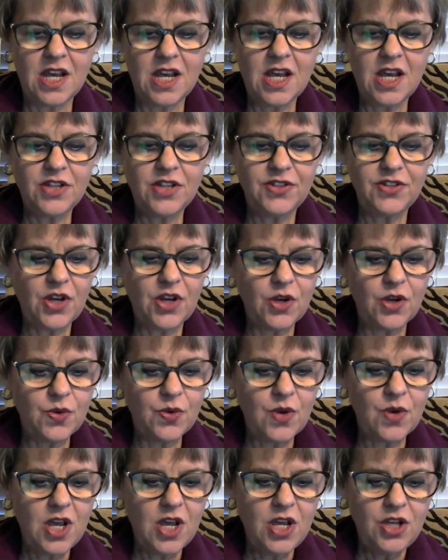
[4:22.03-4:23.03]
so
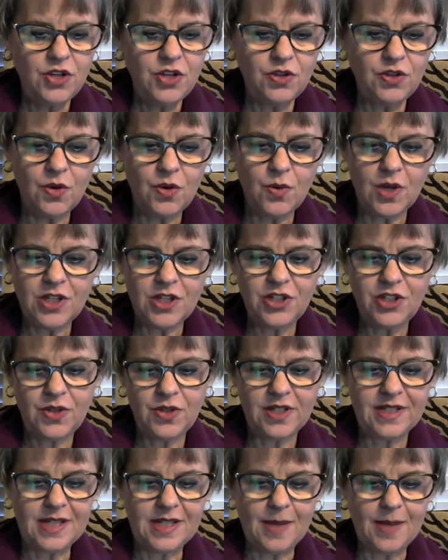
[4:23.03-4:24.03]
you don't want to
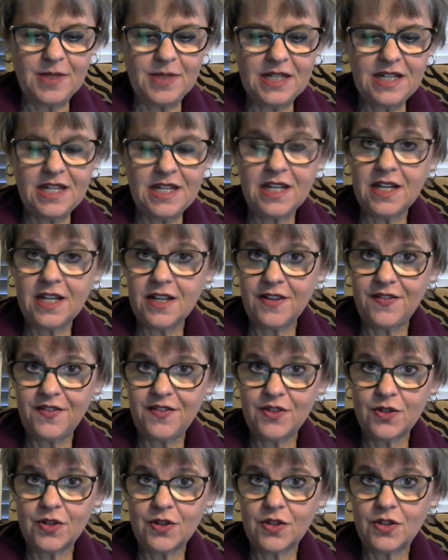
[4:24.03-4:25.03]
accept a gift
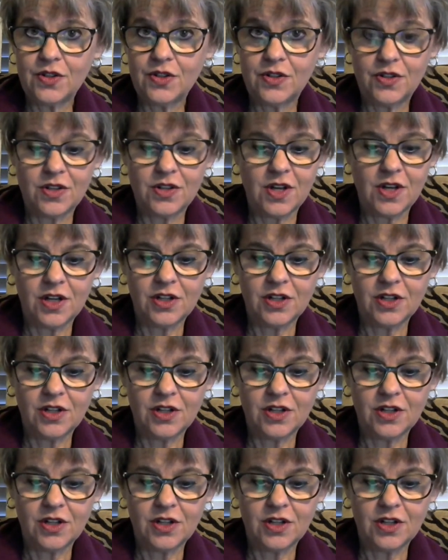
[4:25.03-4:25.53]
or uh,